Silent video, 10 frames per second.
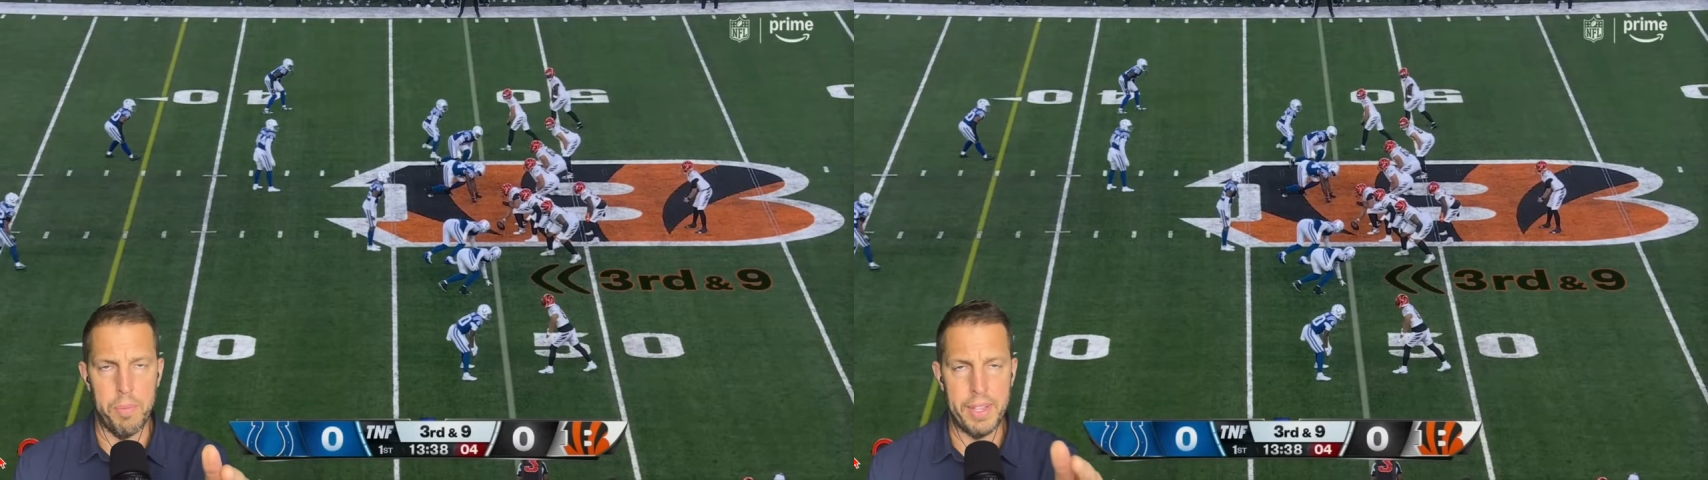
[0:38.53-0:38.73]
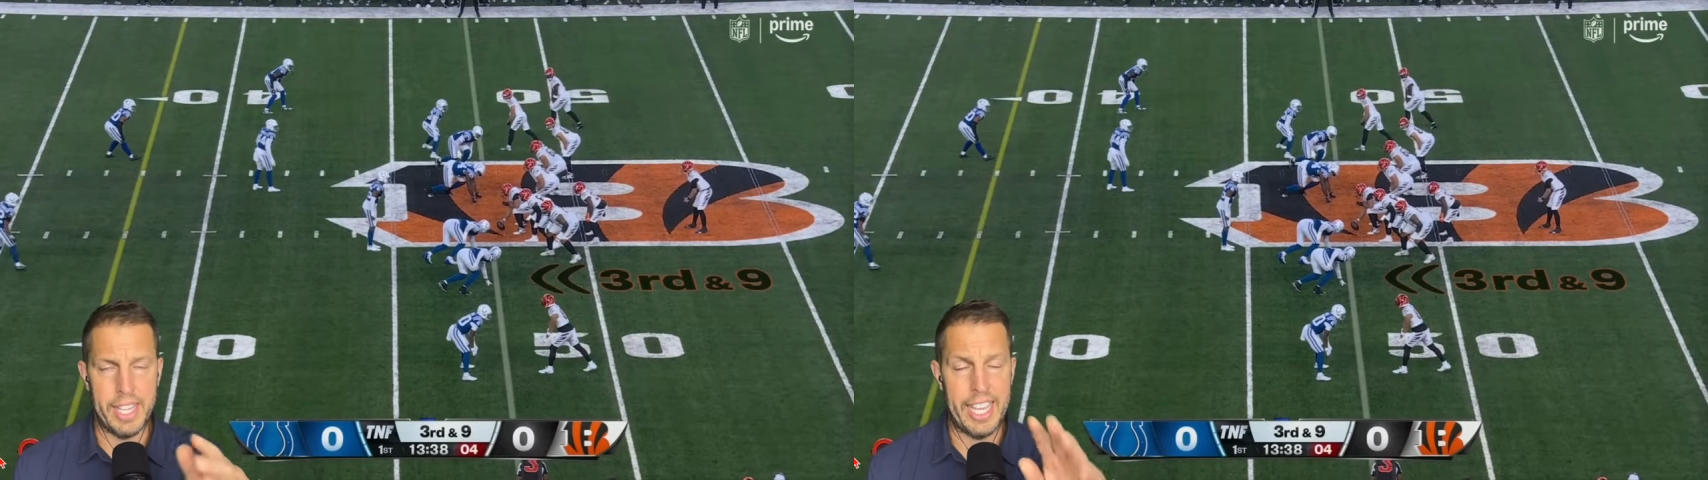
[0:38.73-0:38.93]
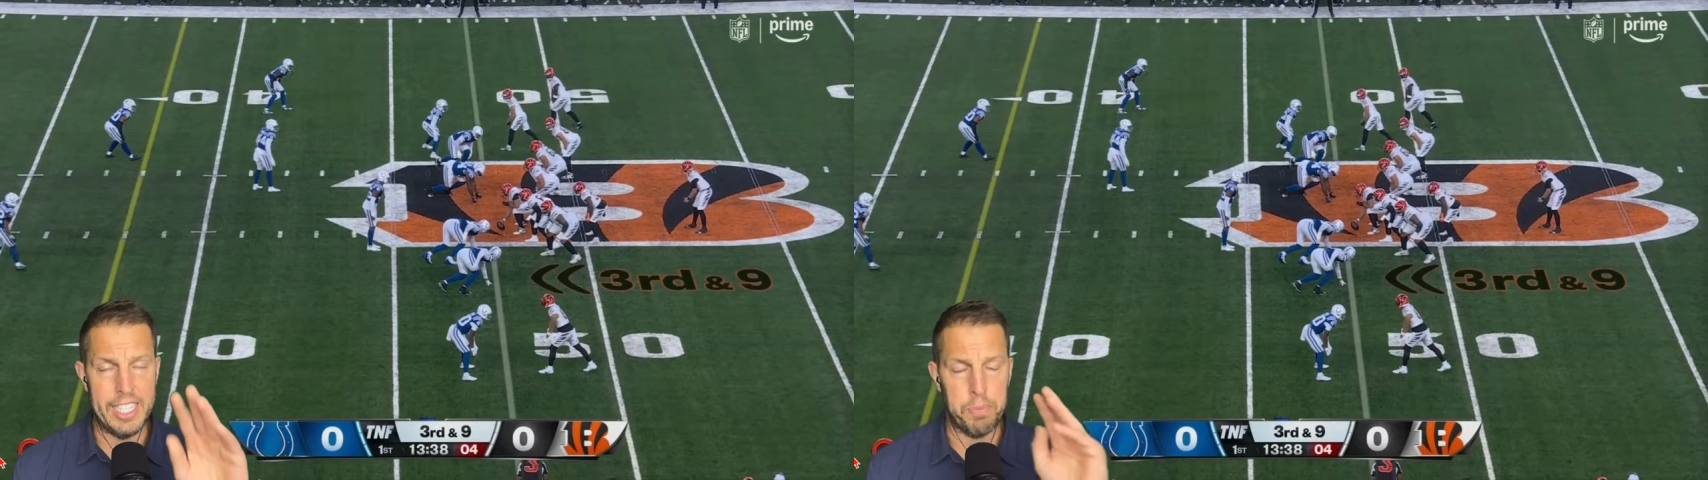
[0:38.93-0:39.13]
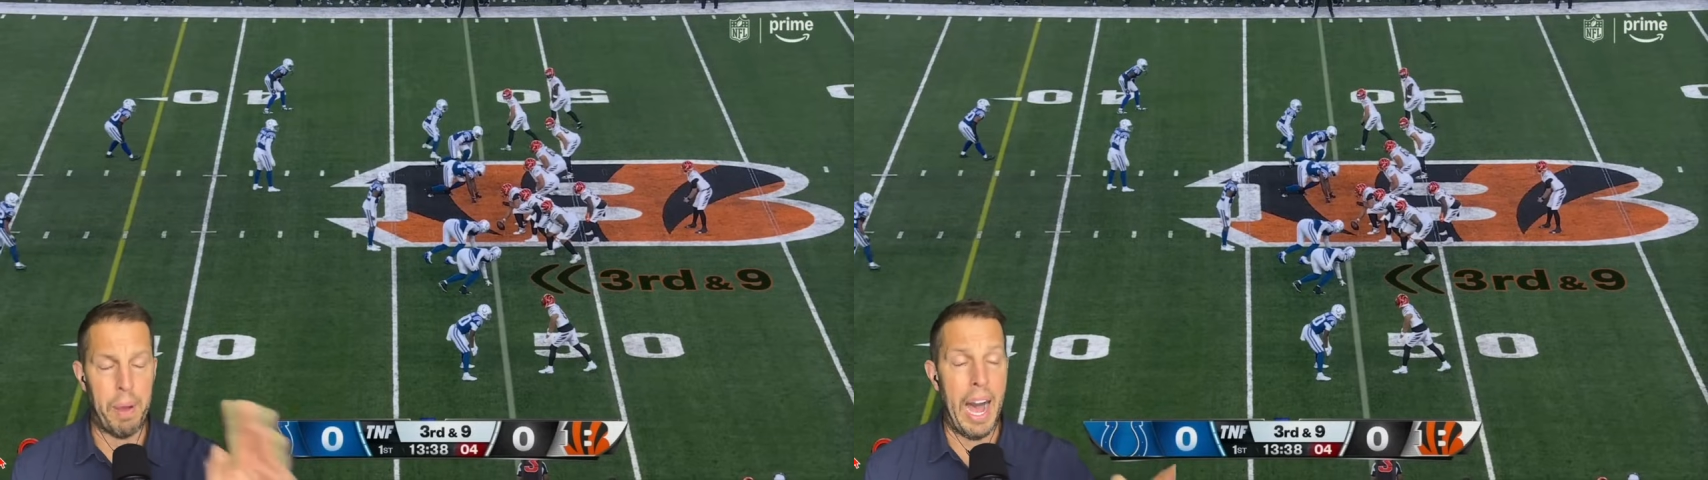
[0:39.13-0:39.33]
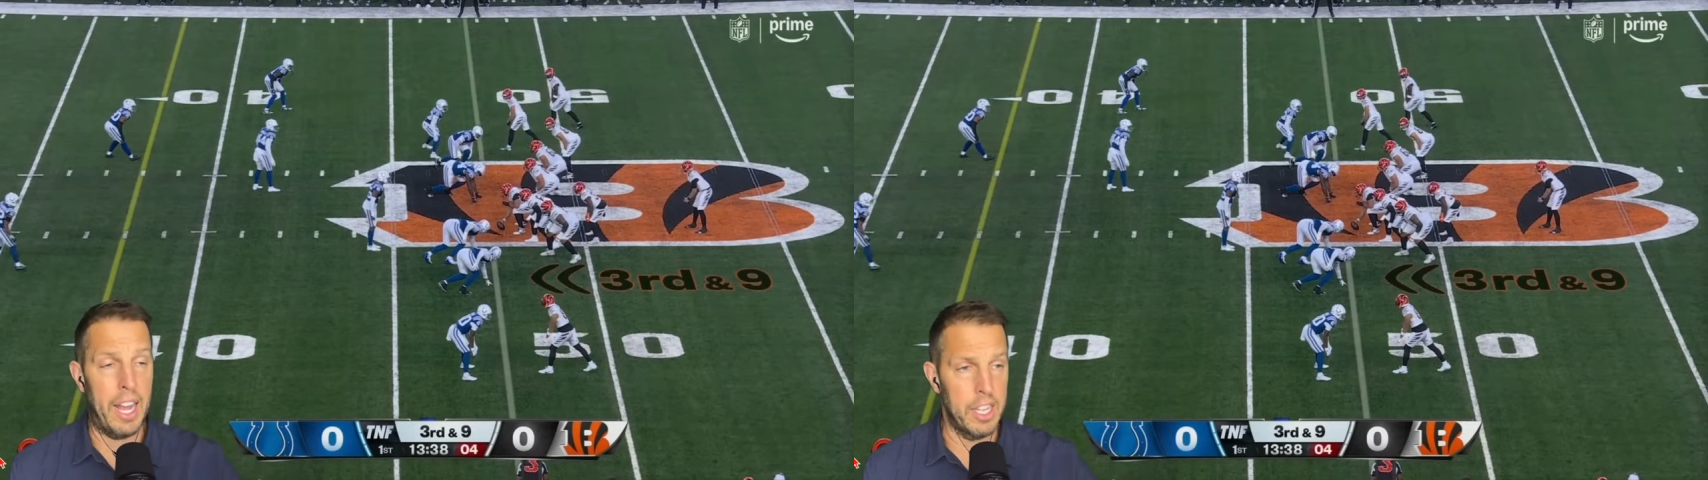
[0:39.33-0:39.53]
but the kid is
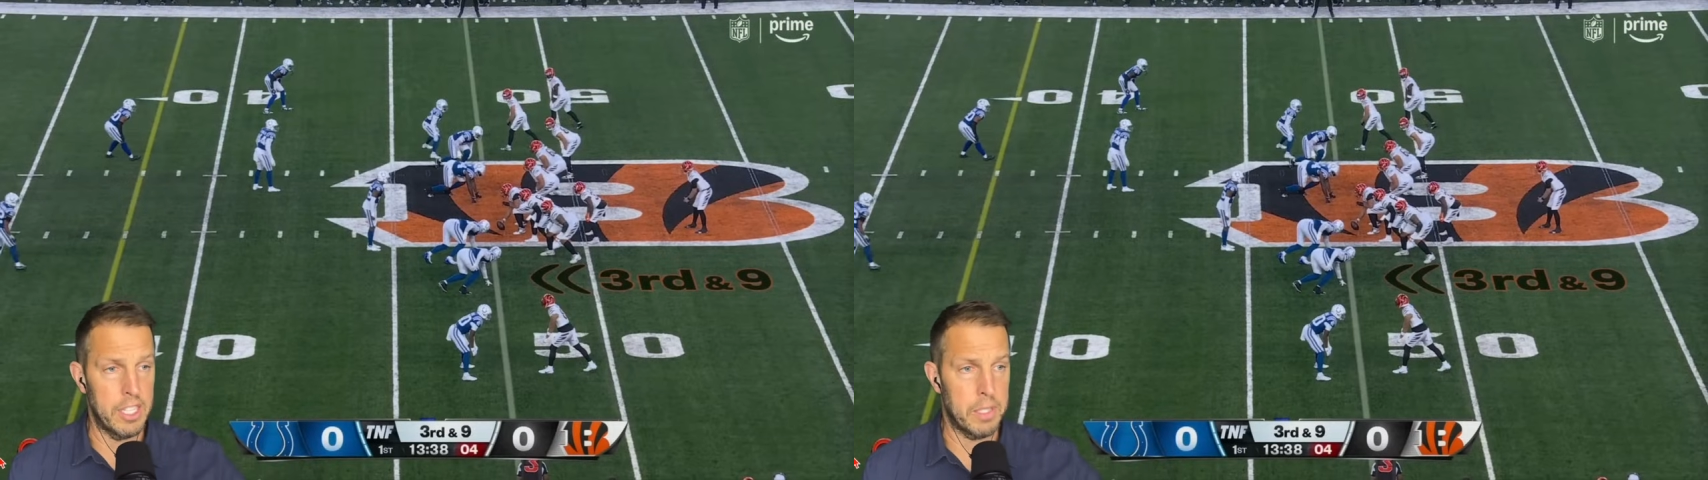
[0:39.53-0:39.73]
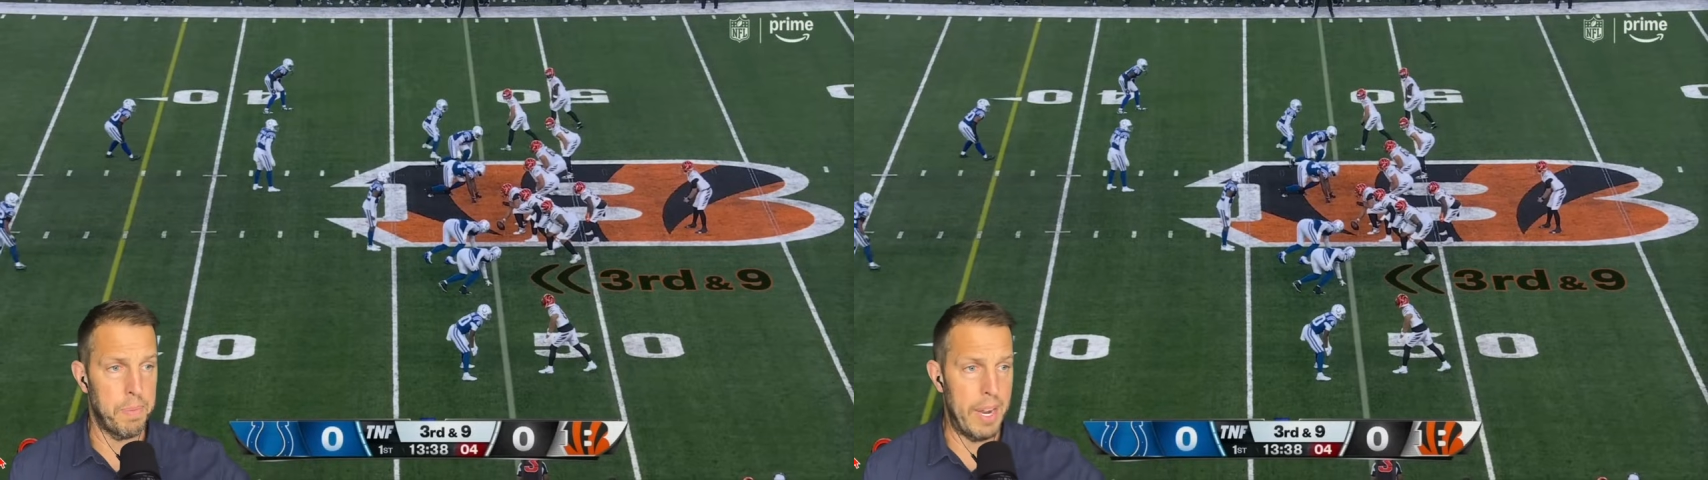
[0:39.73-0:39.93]
polished